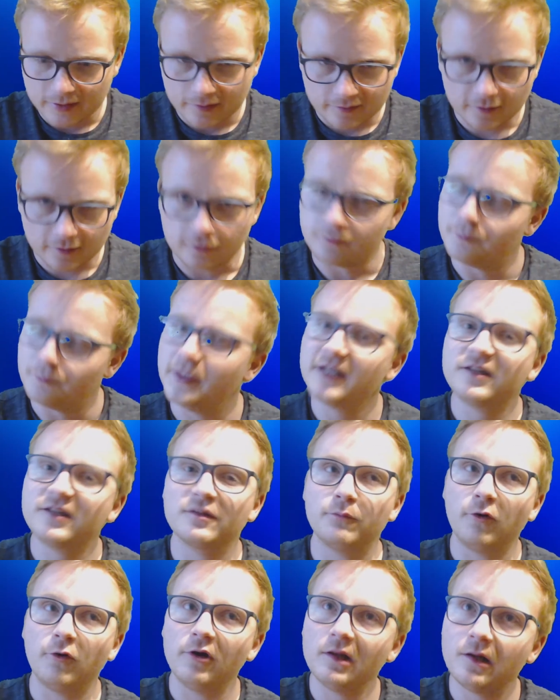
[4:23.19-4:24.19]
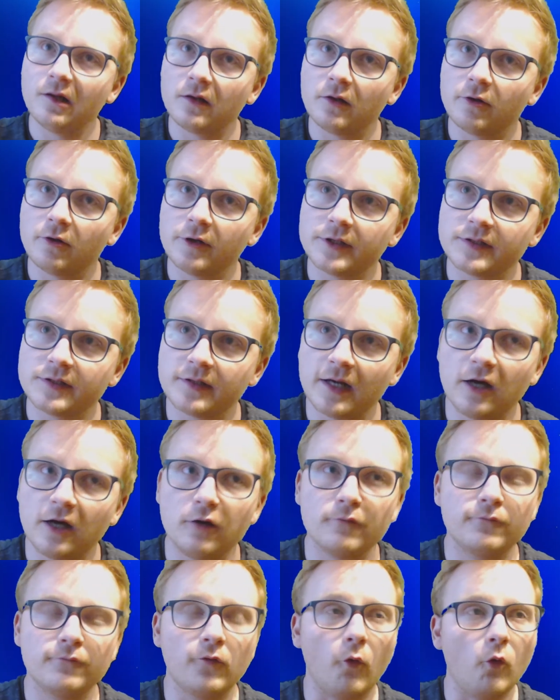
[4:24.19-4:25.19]
So big spoiler alert now
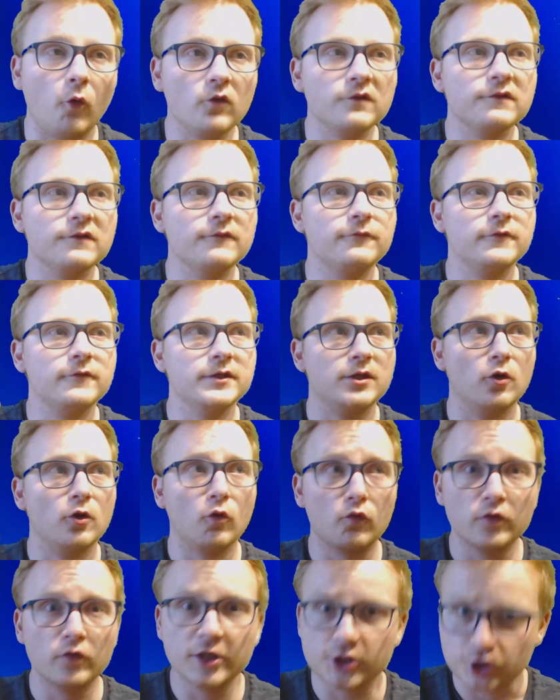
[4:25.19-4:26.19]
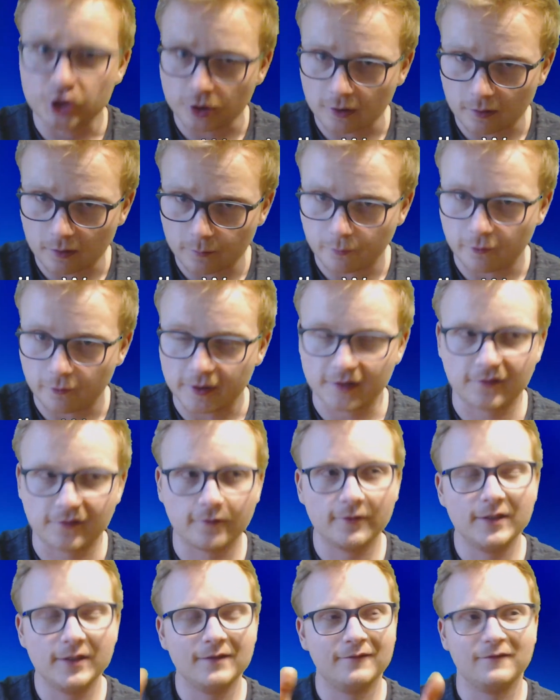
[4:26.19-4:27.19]
for the original Boy. So
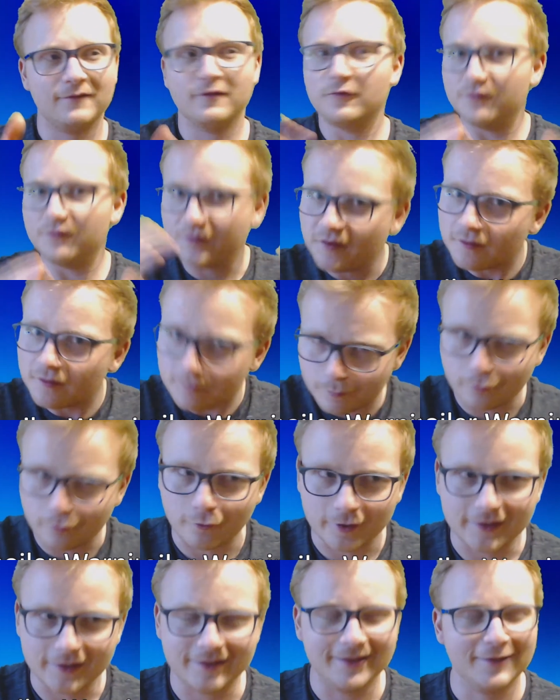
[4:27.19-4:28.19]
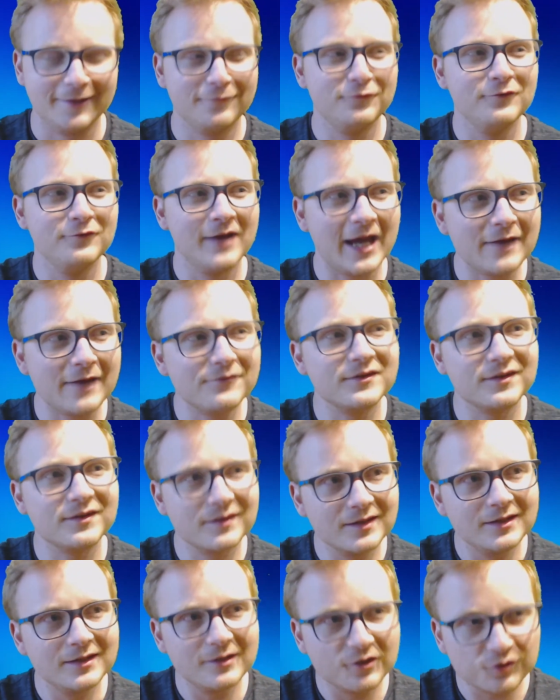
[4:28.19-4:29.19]
The Boy. If you haven't
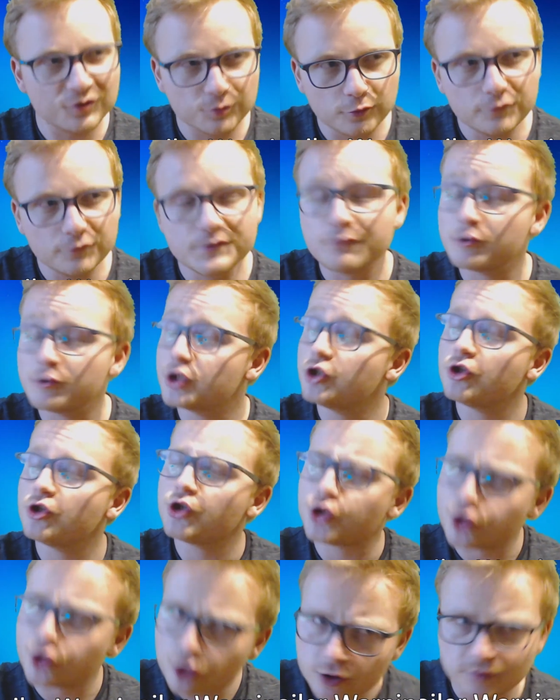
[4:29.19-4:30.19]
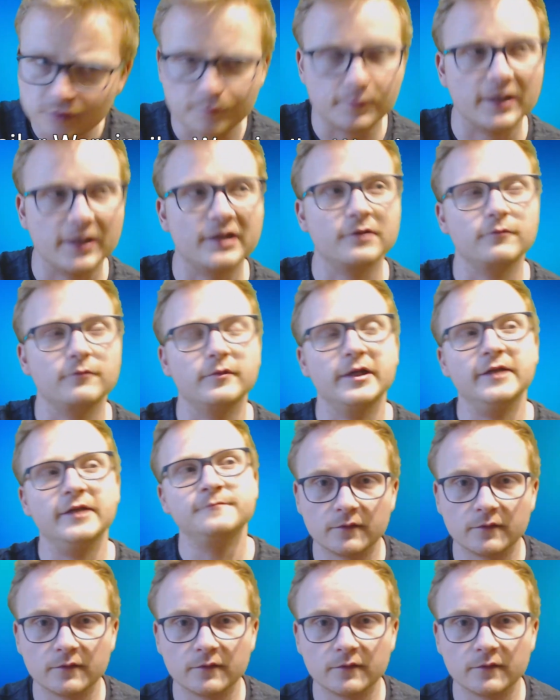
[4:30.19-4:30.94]
seen this movie, which you should, by the way.